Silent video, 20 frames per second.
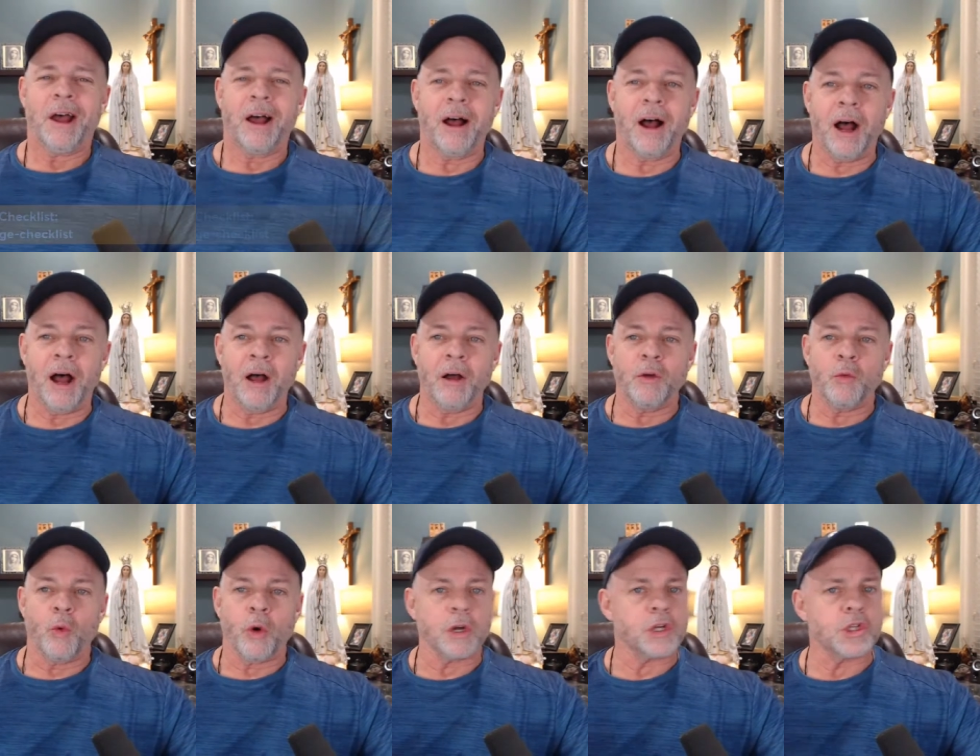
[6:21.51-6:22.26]

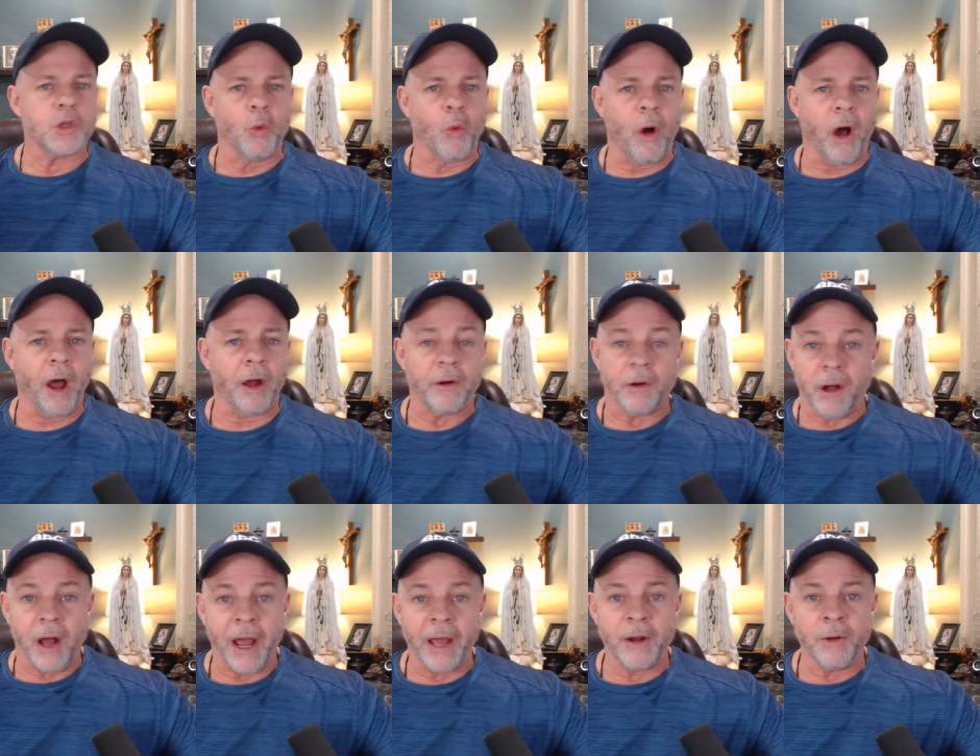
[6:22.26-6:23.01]
Where's the
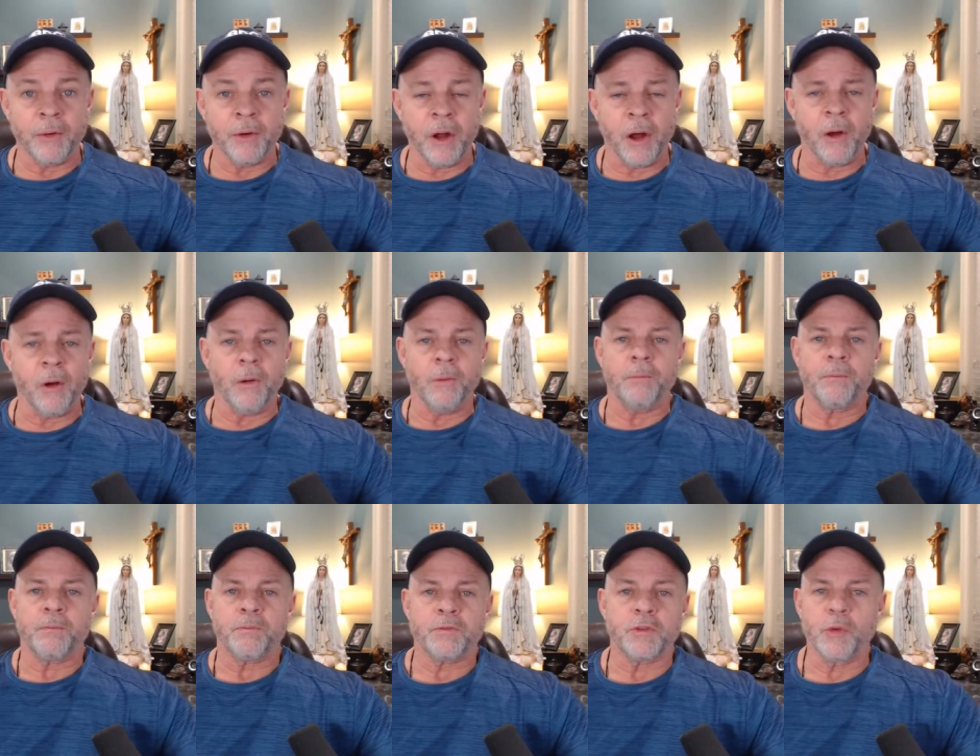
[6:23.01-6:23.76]
water? I don't know.
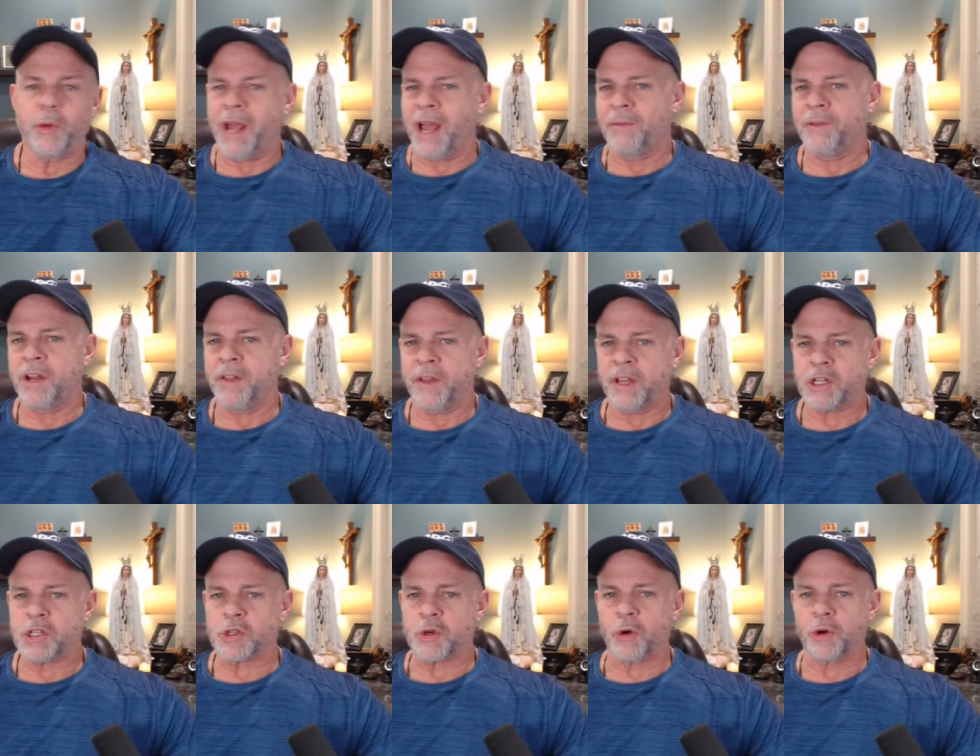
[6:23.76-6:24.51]
Do we have
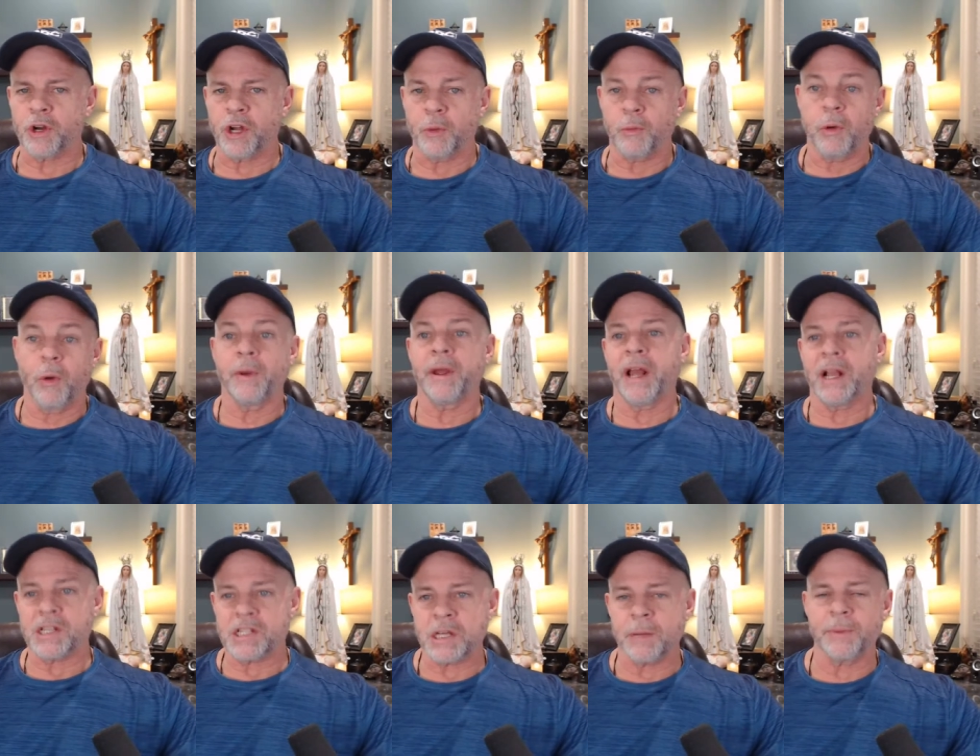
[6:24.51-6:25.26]
anything stored up? Well, we
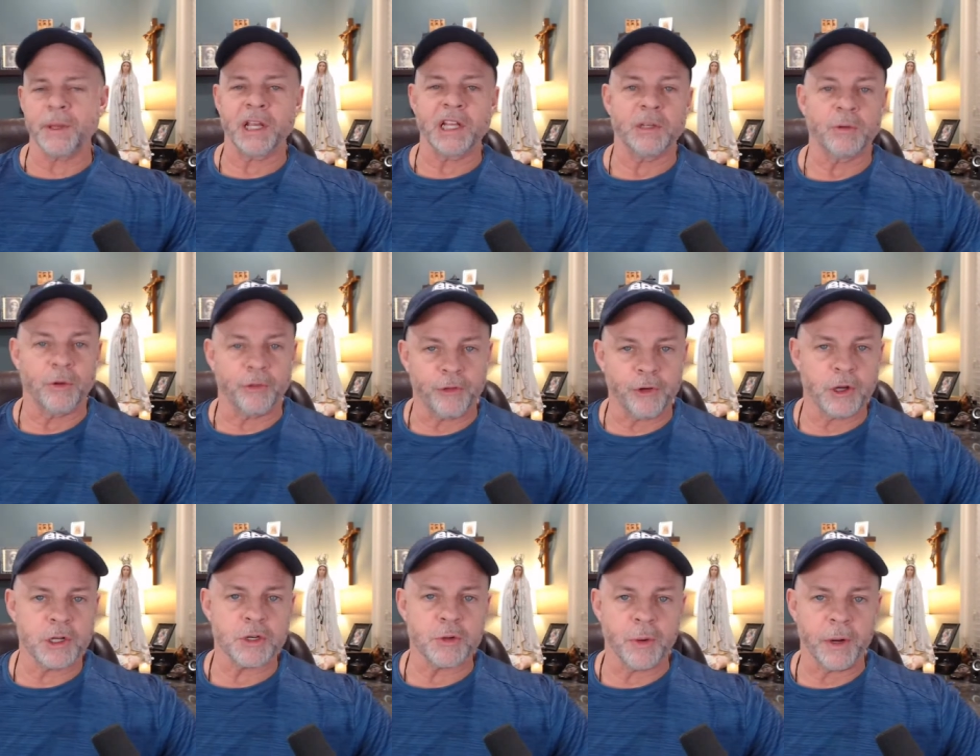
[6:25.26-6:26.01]
got something in the
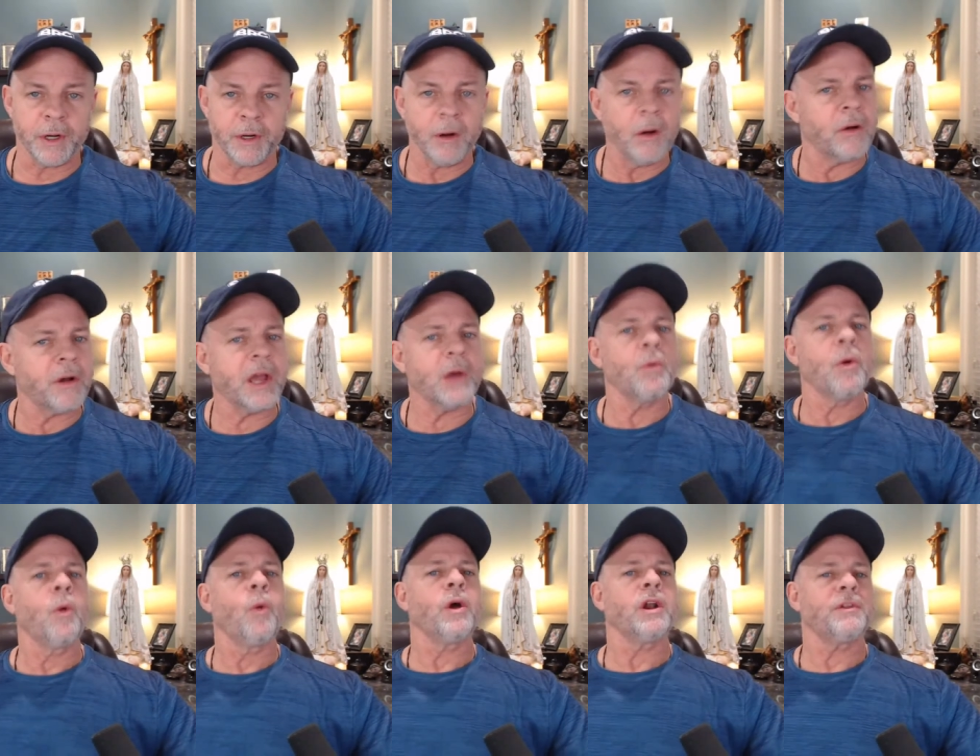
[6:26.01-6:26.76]
refrigerator. Okay,
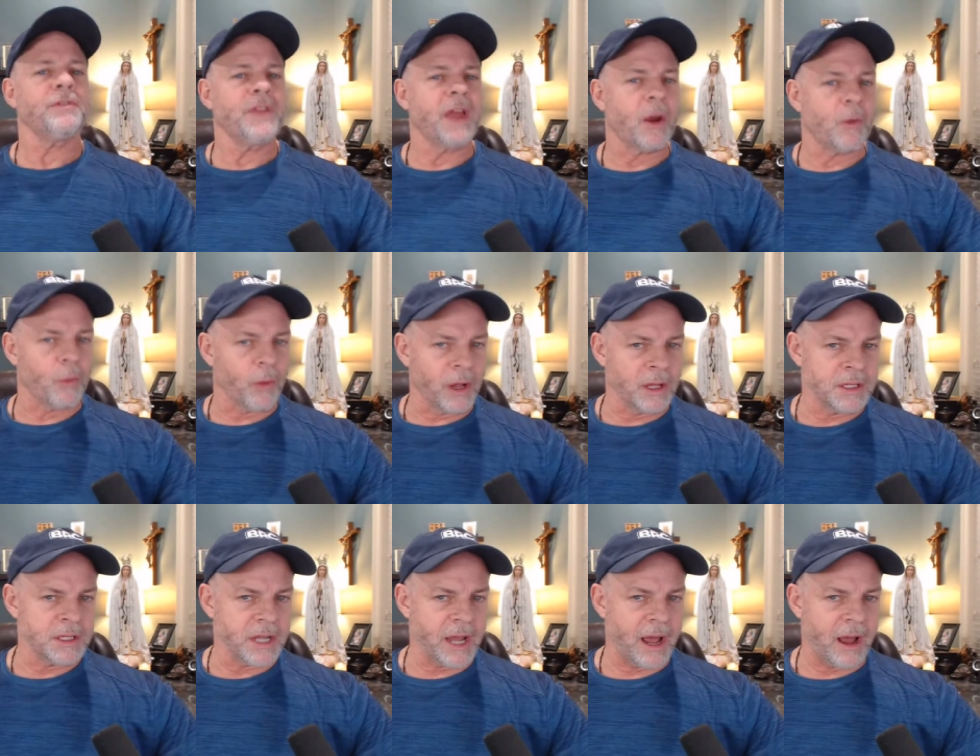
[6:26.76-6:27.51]
well, what if that
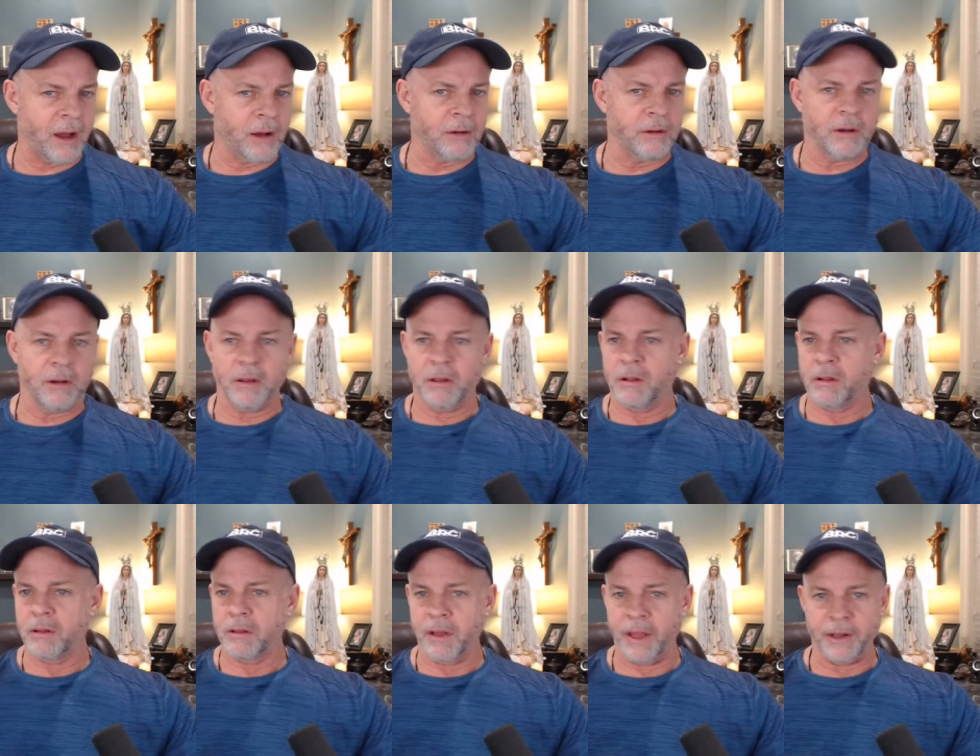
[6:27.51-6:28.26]
runs out
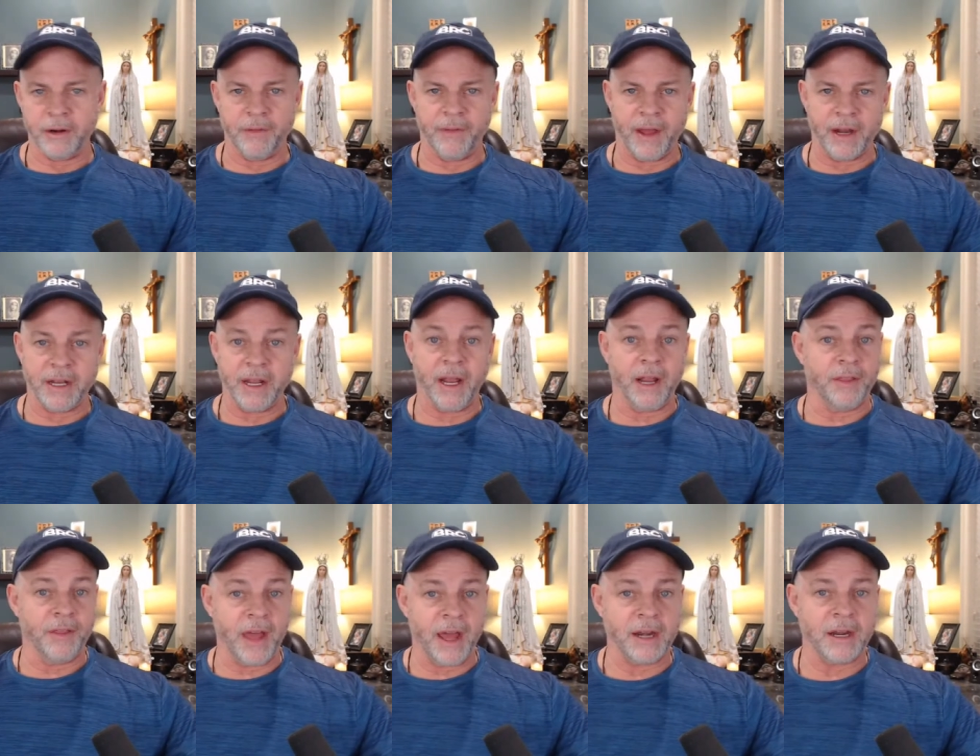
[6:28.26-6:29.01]
later that
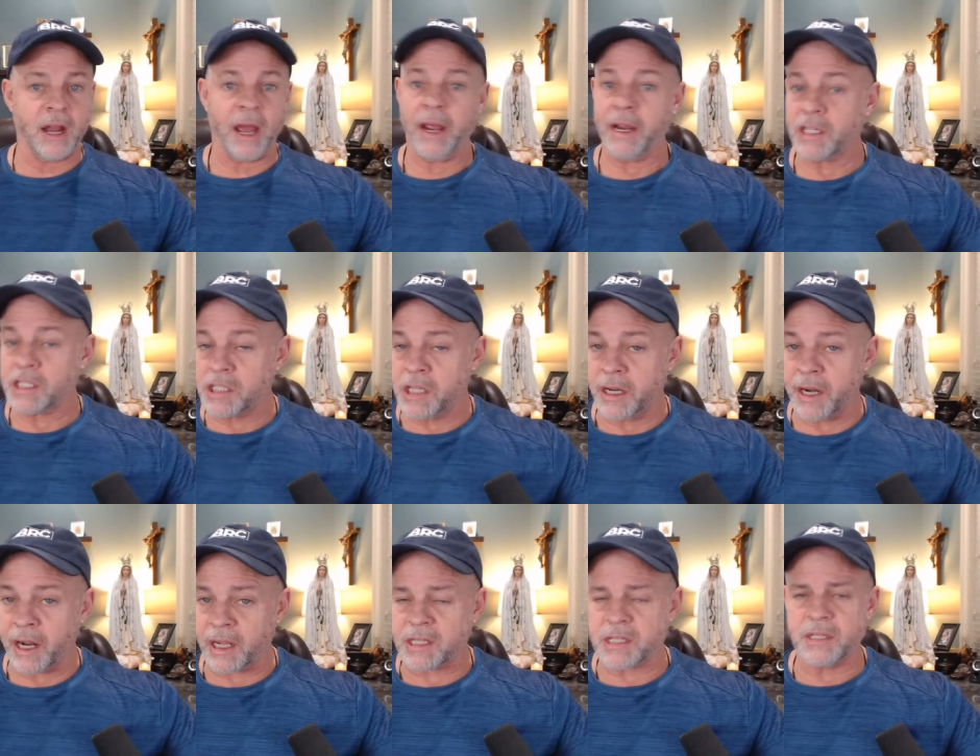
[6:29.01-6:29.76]
day, that night,
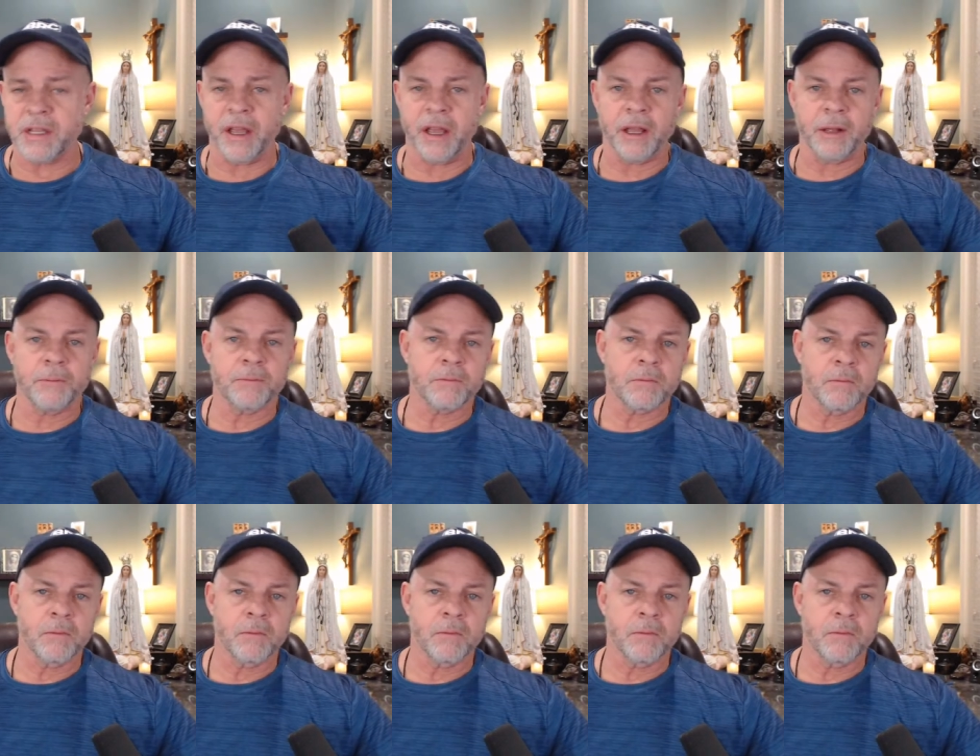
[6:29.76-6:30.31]
the next day?